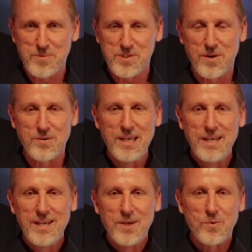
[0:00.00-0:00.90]
So
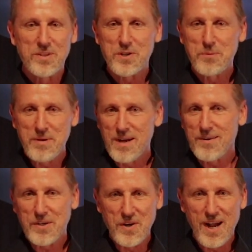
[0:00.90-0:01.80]
whether you're
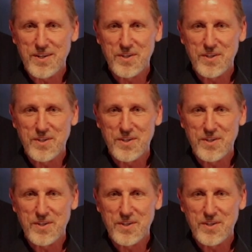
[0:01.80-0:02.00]
married or not,